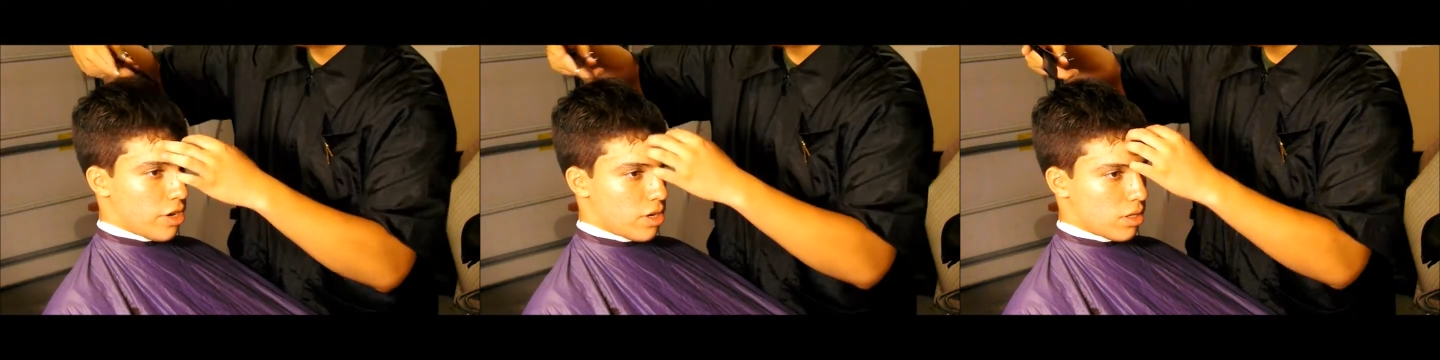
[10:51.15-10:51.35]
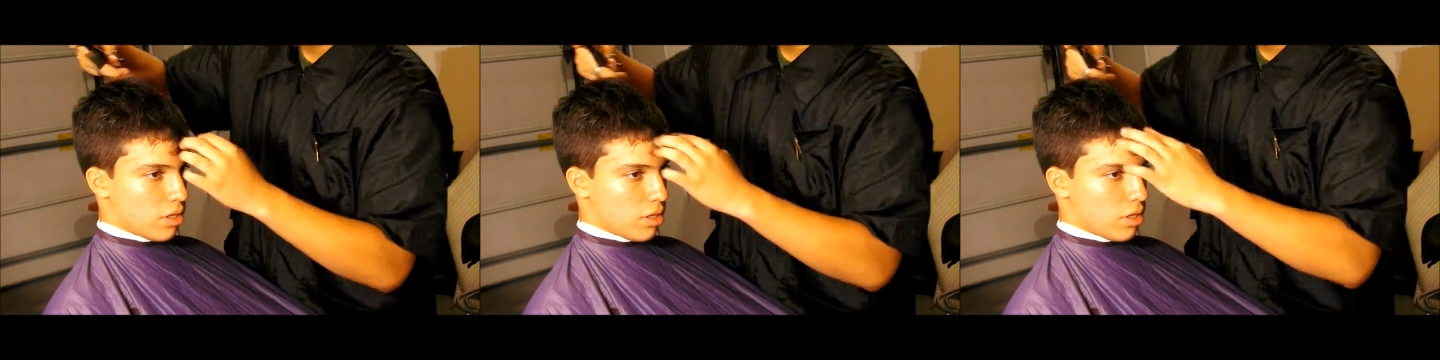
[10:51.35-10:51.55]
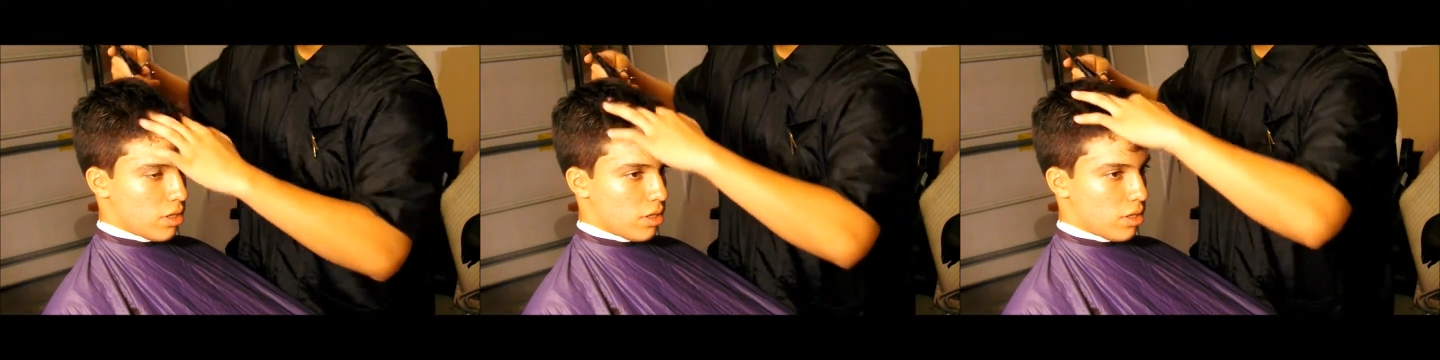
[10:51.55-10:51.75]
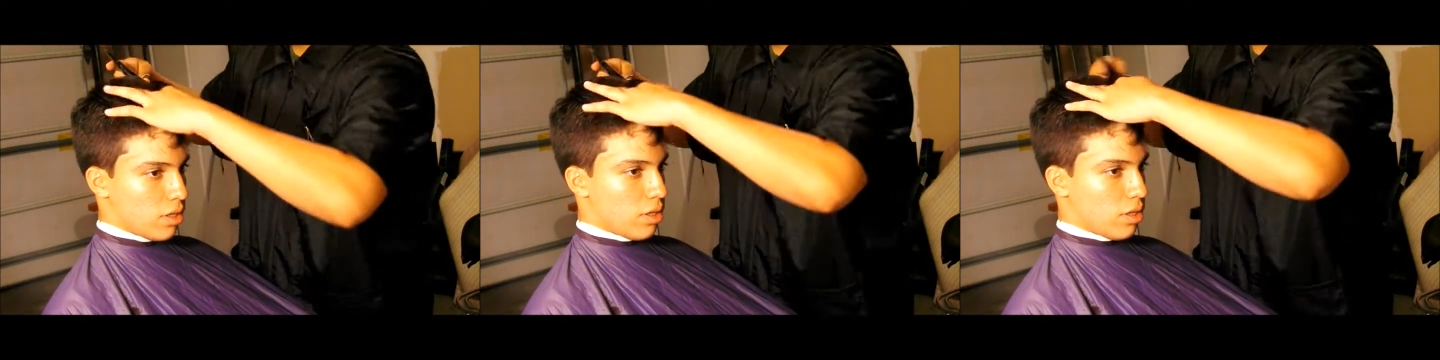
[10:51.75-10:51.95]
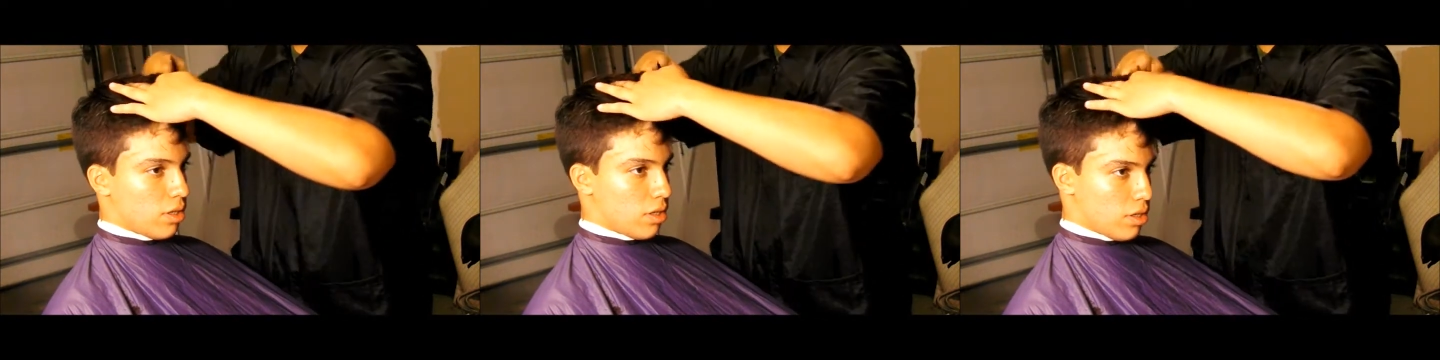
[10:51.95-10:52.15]
called the T
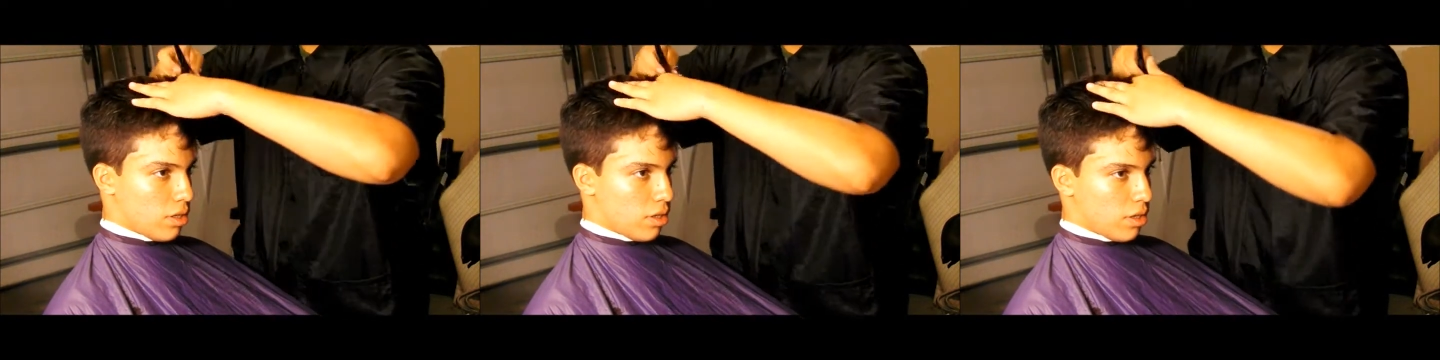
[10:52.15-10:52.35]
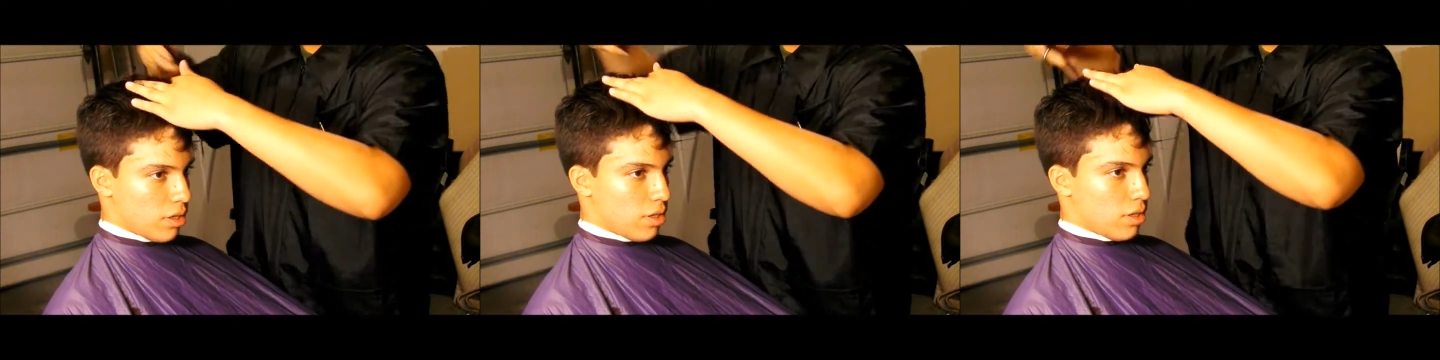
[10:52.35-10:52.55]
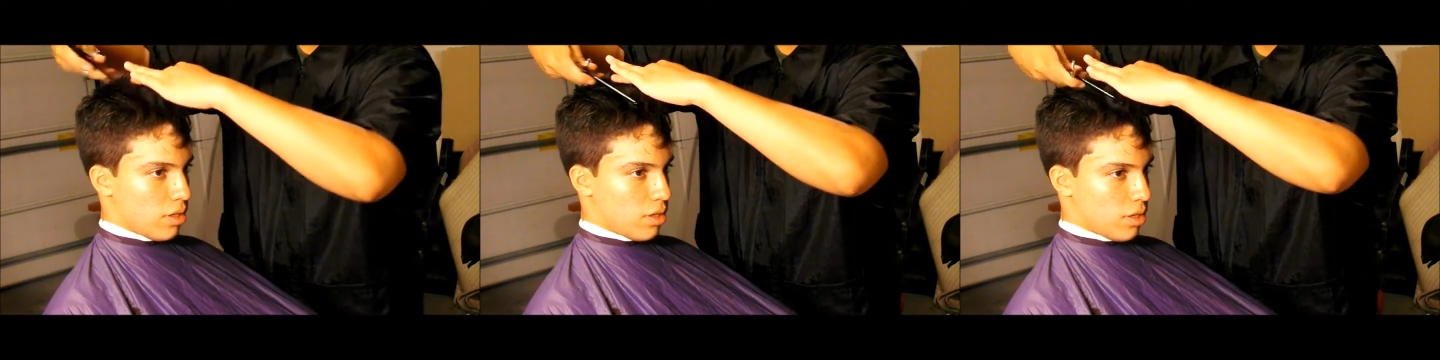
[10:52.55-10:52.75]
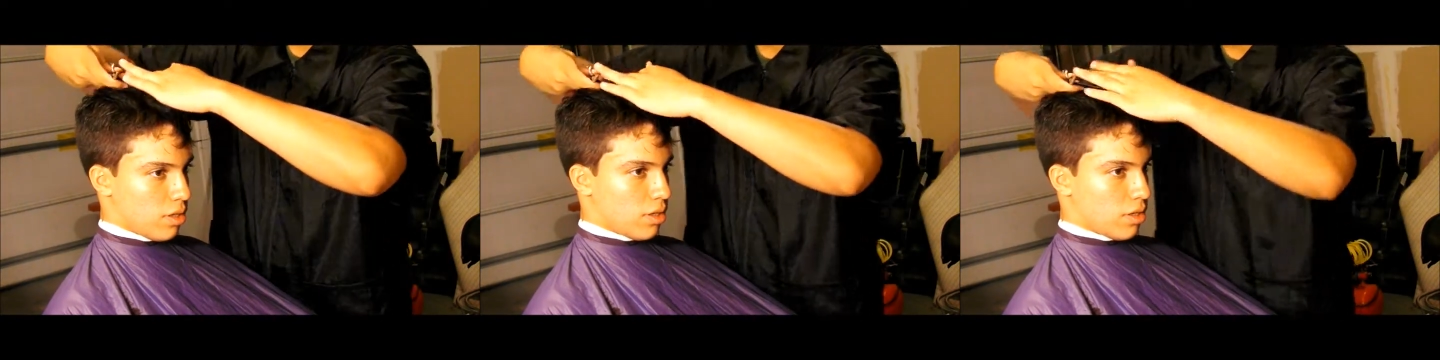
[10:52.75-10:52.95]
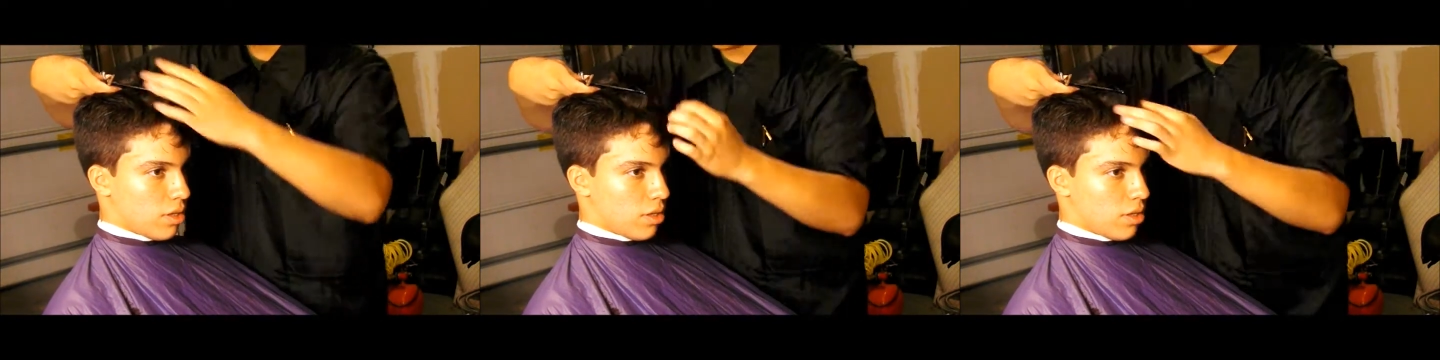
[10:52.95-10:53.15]
method. I
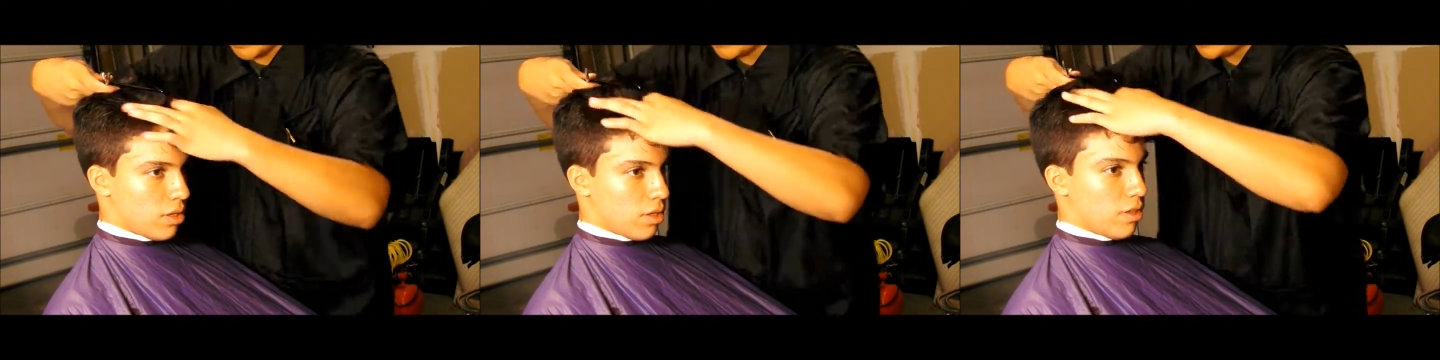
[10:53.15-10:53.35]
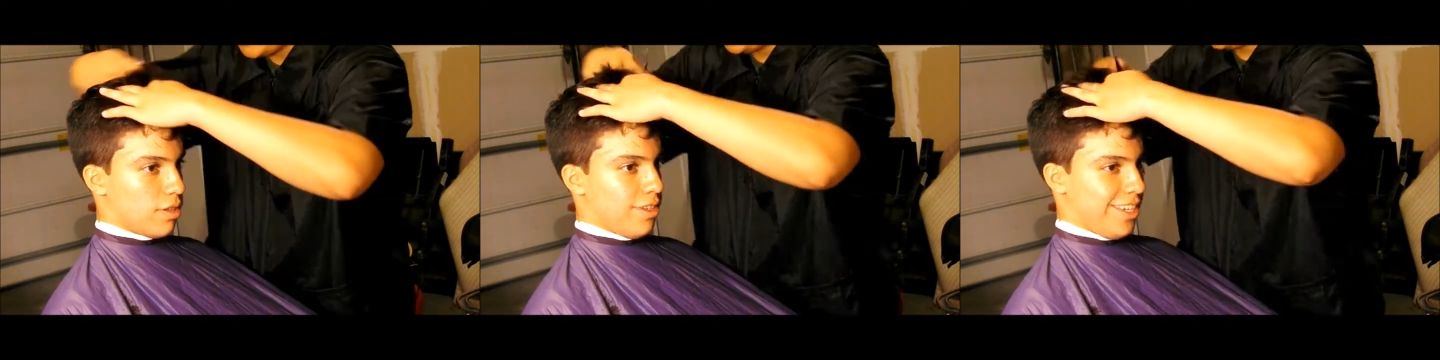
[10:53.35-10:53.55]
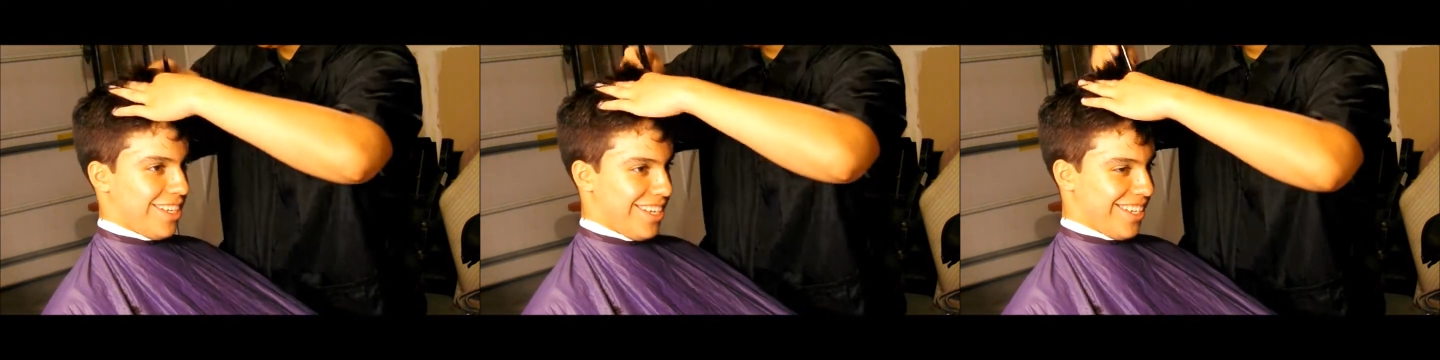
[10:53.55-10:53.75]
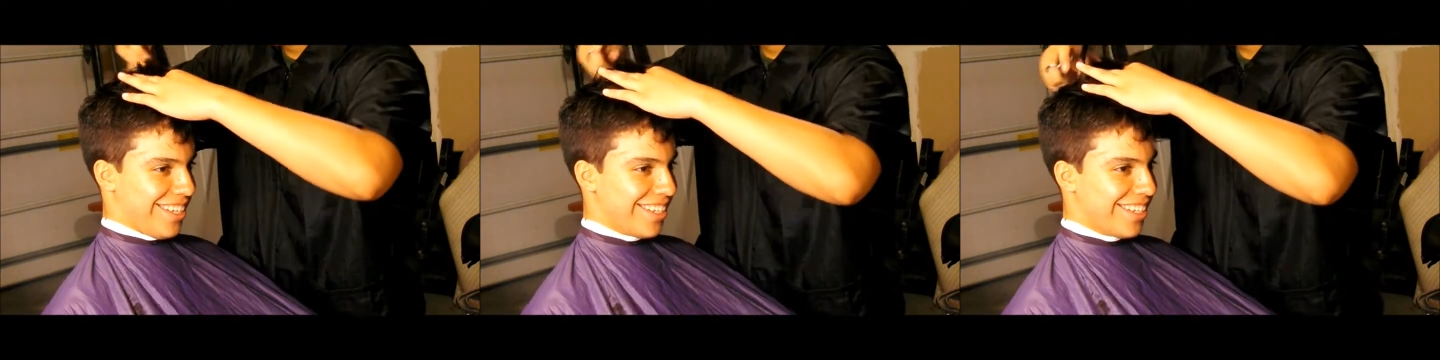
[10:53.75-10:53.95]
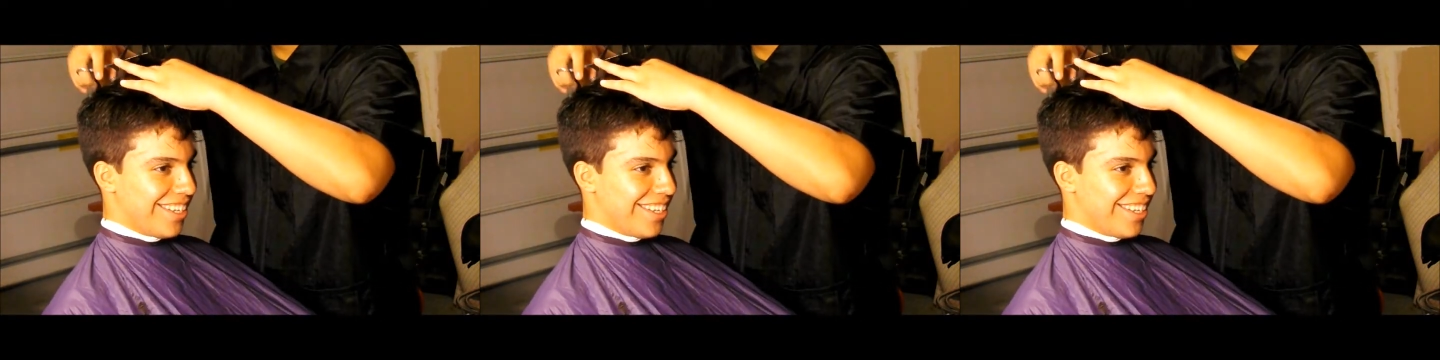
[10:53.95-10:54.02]
learned this from Blenzino.